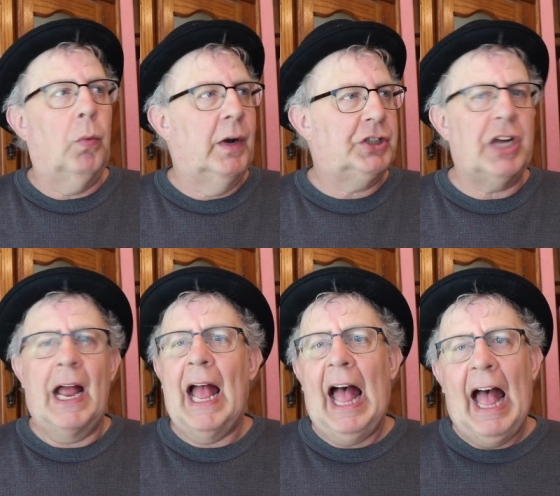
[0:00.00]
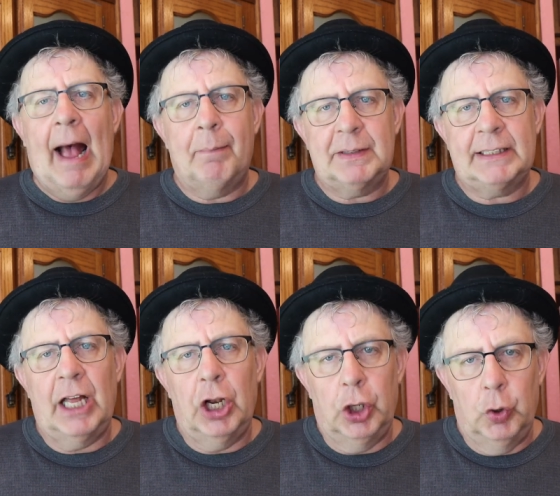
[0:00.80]
which I
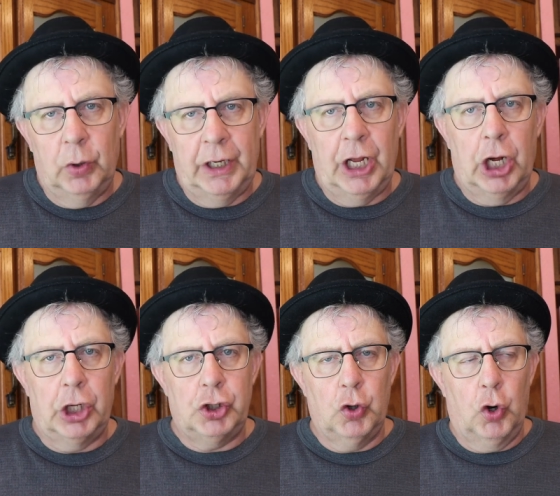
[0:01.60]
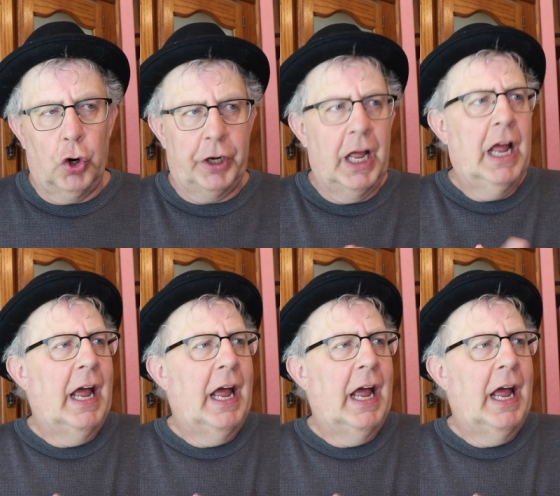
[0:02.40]
absolutely adored.